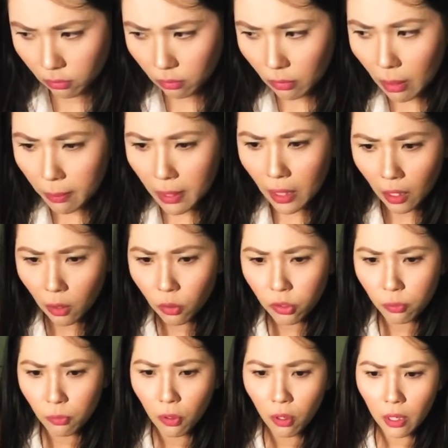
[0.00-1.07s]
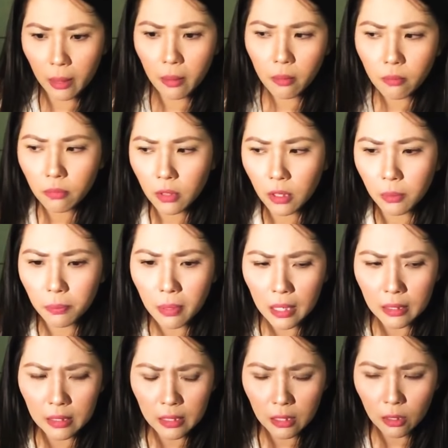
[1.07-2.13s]
maybe it looks more like third
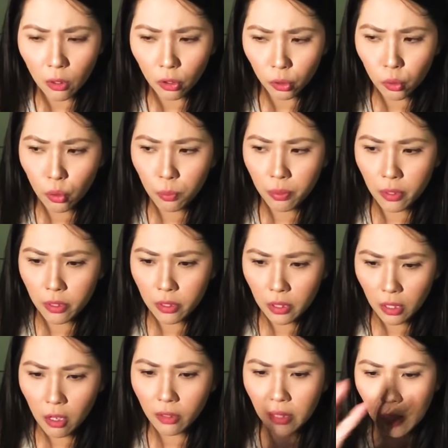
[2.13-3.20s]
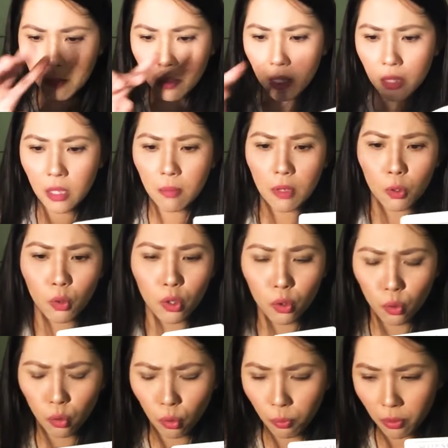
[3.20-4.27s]
party or two person, contemplating between
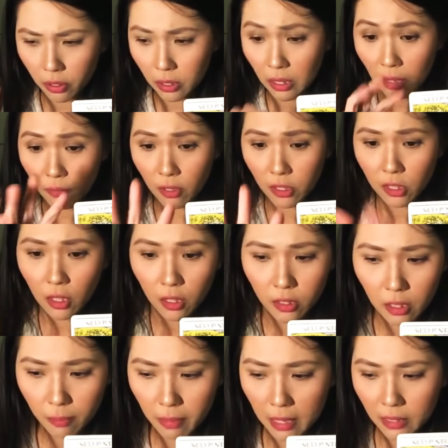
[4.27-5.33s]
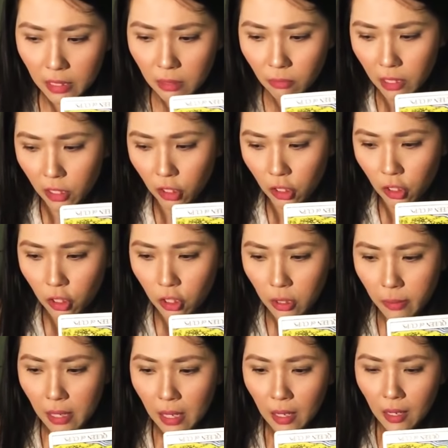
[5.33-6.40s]
two person. If it's not a third party
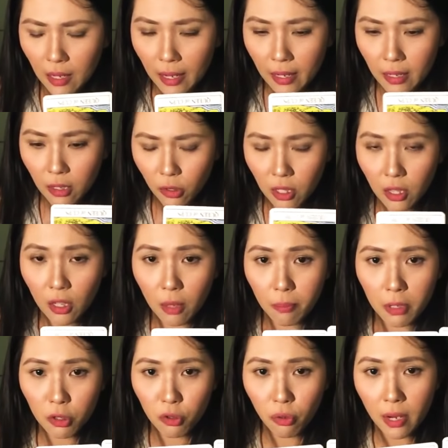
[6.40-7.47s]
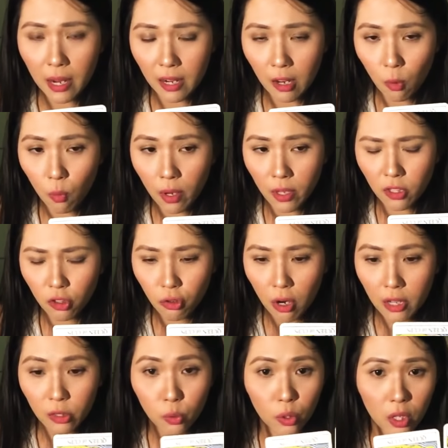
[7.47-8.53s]
relationship, like you did not betray anyone's
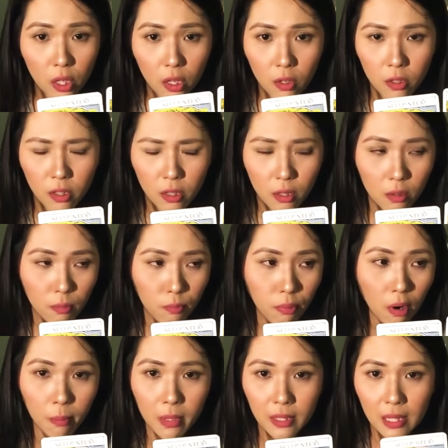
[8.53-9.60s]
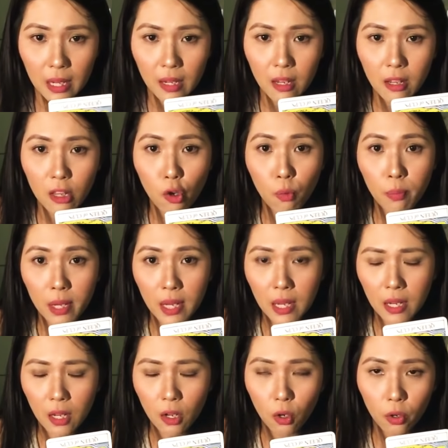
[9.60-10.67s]
trust, you did not promise any new
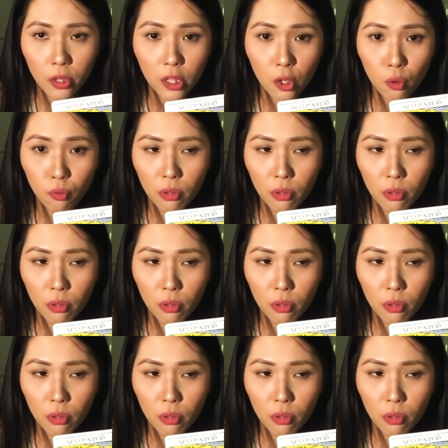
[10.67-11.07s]
beginning or new